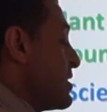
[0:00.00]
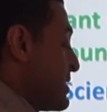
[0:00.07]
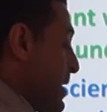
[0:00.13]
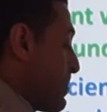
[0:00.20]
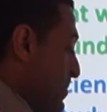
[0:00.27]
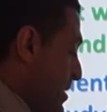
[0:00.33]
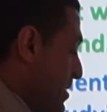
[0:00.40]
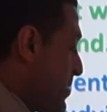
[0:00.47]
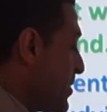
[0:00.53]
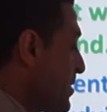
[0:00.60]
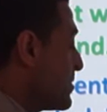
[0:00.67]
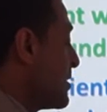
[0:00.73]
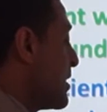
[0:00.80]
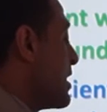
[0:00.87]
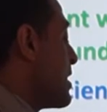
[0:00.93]

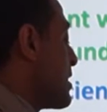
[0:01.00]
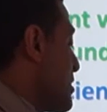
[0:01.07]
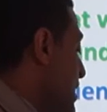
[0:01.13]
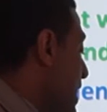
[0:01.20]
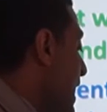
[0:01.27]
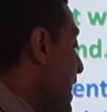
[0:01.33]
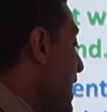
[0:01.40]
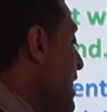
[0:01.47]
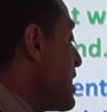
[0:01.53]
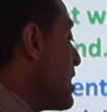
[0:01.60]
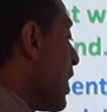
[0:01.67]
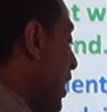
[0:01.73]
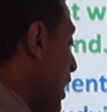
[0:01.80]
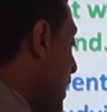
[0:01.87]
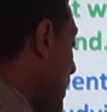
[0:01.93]
disappeared.
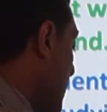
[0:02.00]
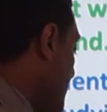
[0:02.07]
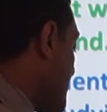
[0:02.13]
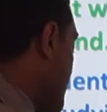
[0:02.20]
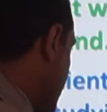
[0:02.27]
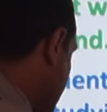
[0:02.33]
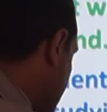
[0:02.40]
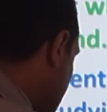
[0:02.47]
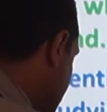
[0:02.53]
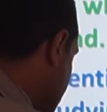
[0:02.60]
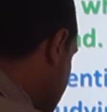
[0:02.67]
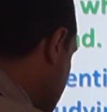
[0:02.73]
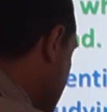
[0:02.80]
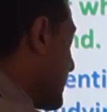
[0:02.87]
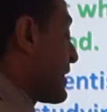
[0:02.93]
They are
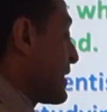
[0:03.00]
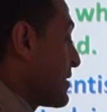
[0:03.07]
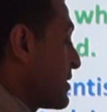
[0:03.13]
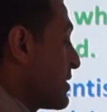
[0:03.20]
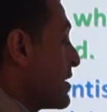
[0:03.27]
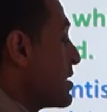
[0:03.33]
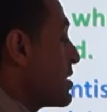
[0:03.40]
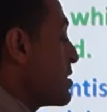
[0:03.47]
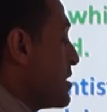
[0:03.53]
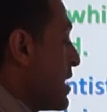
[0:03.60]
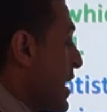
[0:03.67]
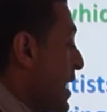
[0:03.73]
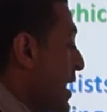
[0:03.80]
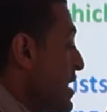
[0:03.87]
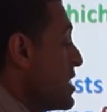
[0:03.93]
extinct.
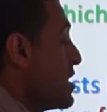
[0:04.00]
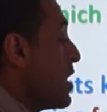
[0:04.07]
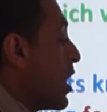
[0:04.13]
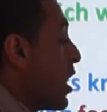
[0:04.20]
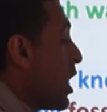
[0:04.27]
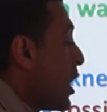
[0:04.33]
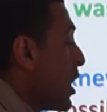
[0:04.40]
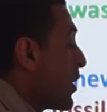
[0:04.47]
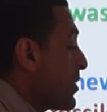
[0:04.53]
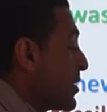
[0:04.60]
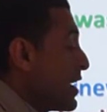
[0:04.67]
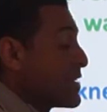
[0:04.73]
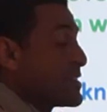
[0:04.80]
They are